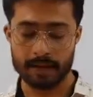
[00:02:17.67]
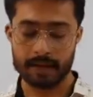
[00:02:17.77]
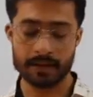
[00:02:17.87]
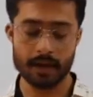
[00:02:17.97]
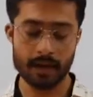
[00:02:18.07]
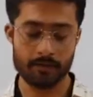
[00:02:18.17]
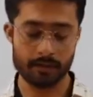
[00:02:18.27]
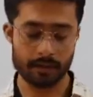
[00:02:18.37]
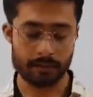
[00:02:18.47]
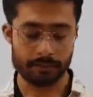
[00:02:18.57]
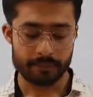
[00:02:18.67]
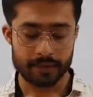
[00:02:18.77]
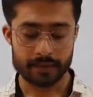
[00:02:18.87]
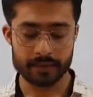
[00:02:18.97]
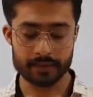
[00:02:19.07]
Then after,
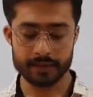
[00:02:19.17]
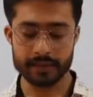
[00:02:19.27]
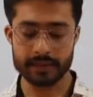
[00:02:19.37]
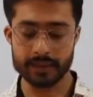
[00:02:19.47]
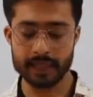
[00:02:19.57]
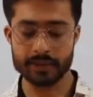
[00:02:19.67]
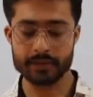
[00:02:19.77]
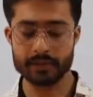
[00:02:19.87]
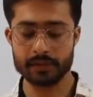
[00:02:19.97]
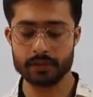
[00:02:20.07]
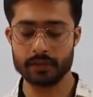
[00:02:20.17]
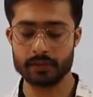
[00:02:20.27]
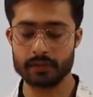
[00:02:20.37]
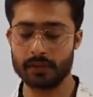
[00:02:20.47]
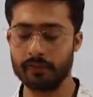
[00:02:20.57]
this is a natural source
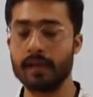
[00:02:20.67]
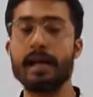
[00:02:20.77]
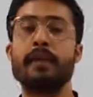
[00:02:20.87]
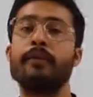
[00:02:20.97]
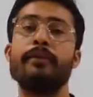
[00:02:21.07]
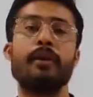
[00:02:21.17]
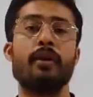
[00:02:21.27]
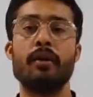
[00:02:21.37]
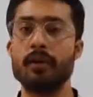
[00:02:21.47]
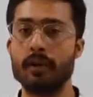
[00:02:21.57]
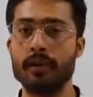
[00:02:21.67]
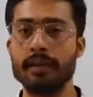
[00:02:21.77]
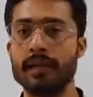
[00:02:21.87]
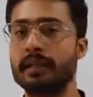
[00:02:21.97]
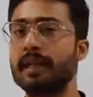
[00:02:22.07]
of light. We all know
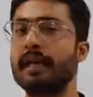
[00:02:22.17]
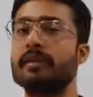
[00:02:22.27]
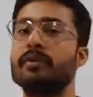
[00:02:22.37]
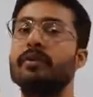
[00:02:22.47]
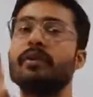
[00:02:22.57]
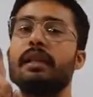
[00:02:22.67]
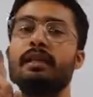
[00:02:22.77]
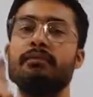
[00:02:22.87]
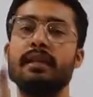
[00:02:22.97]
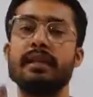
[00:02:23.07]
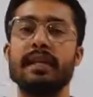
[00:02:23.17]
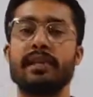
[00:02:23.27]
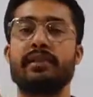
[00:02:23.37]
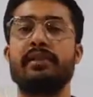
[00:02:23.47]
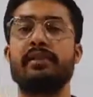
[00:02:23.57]
that there is only one
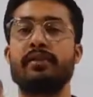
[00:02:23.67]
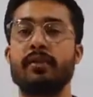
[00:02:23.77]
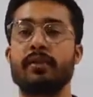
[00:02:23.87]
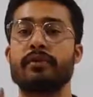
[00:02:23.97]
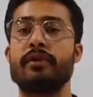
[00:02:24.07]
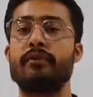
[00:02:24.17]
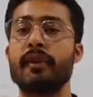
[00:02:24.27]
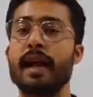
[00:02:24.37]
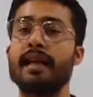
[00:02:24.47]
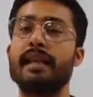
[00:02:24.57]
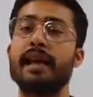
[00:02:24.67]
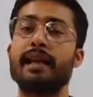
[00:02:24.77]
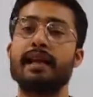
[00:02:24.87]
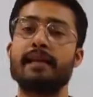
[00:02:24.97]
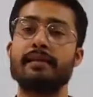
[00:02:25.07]
natural source of light, that
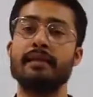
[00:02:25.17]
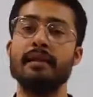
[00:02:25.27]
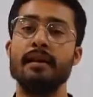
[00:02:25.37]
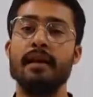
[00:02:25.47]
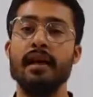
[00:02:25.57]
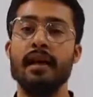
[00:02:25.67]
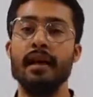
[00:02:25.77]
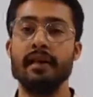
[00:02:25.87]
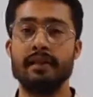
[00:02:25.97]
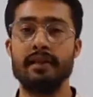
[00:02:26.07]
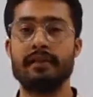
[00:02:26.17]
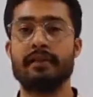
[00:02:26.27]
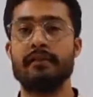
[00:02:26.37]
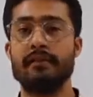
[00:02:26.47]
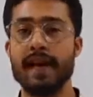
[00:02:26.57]
is
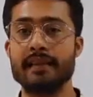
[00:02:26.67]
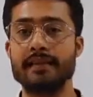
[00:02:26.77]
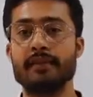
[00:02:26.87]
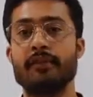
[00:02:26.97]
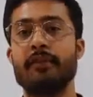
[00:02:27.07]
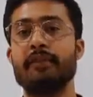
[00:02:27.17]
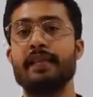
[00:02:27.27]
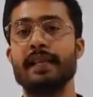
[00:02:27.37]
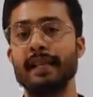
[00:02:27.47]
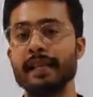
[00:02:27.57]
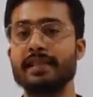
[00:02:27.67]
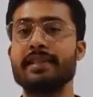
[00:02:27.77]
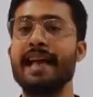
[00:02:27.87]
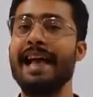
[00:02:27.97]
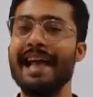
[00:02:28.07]
just rises from the east
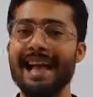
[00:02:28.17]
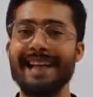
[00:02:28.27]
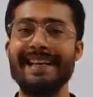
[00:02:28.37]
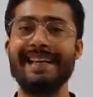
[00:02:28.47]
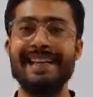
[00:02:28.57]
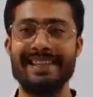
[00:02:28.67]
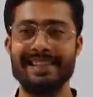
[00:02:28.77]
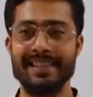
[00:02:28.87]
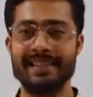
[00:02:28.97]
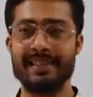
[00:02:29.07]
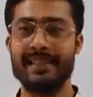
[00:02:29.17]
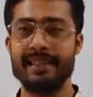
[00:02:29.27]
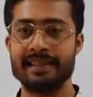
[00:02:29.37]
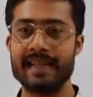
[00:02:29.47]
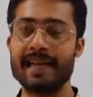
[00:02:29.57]
and just
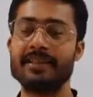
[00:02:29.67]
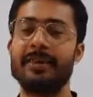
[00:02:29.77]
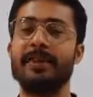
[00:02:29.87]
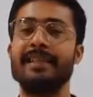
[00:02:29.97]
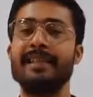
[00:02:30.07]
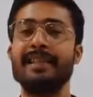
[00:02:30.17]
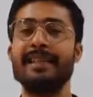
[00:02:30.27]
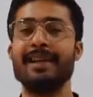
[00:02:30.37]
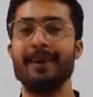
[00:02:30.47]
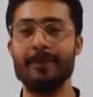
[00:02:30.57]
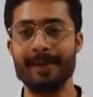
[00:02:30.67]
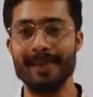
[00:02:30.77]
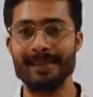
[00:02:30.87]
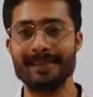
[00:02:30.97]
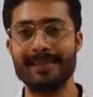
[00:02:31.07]
sets on the
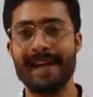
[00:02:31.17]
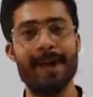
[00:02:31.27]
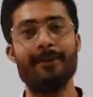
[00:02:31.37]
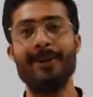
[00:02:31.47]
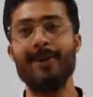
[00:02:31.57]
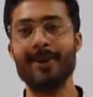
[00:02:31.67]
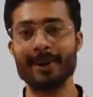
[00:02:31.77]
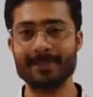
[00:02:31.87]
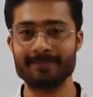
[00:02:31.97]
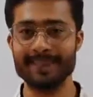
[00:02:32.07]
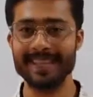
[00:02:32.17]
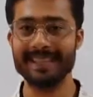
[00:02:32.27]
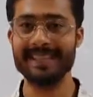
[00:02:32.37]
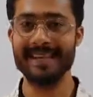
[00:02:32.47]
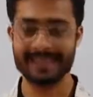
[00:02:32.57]
west. I will not speak
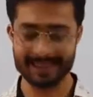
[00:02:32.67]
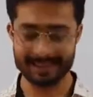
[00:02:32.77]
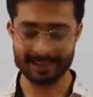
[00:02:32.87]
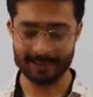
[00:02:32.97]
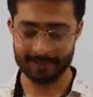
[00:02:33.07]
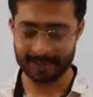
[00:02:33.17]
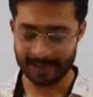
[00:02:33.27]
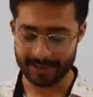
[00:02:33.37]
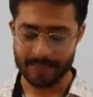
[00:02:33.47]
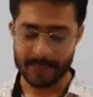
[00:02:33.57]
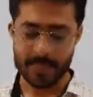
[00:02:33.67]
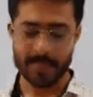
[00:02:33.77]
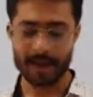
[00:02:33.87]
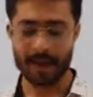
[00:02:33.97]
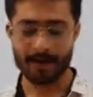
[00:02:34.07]
the answer of it.
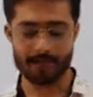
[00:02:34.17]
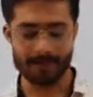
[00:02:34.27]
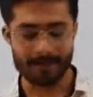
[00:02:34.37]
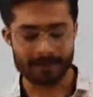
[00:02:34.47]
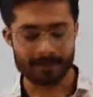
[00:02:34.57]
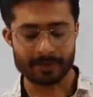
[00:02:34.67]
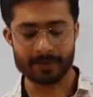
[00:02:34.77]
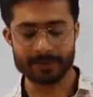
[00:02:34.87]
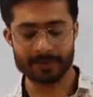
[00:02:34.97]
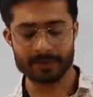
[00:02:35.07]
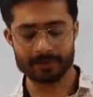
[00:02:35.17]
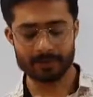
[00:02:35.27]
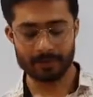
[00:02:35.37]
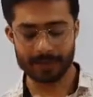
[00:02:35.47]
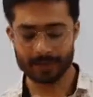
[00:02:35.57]
Then after, which of the
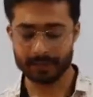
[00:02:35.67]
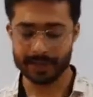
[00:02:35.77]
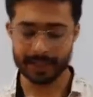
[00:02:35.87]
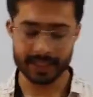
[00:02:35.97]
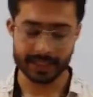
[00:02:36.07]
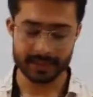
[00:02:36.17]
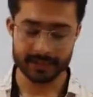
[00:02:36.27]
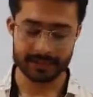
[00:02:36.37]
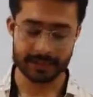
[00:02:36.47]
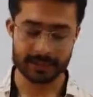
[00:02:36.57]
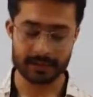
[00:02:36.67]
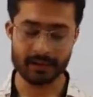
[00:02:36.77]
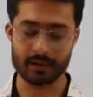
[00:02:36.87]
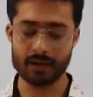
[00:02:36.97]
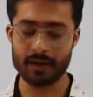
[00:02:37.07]
following materials is
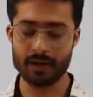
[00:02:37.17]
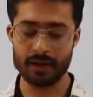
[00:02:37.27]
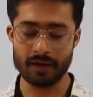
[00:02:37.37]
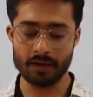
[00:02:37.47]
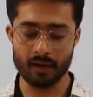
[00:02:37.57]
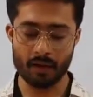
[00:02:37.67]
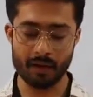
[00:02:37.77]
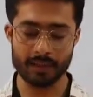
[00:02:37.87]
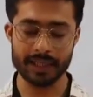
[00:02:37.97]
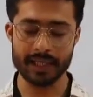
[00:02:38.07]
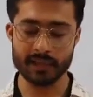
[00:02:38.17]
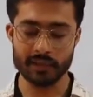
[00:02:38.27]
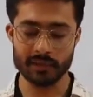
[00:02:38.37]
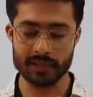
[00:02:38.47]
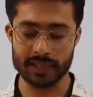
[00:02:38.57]
not on
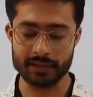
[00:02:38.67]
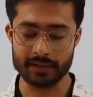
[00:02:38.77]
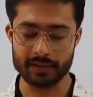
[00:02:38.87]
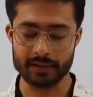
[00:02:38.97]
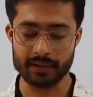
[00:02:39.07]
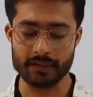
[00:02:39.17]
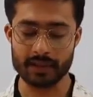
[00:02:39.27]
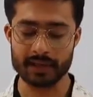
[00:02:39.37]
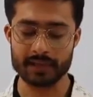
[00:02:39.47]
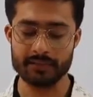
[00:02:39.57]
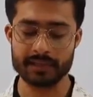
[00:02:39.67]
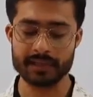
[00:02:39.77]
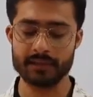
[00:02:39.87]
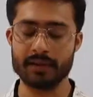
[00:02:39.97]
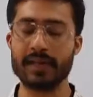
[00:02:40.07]
insulator? Which is
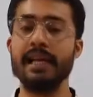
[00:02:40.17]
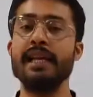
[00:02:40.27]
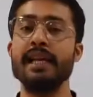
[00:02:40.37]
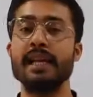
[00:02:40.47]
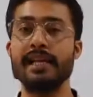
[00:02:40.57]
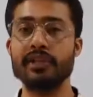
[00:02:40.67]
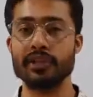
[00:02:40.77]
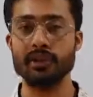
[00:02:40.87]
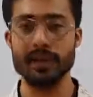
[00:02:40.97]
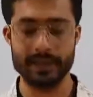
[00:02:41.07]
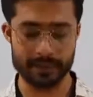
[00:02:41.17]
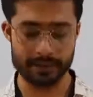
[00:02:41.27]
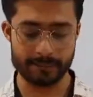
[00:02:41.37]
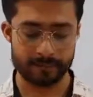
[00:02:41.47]
not an insulator?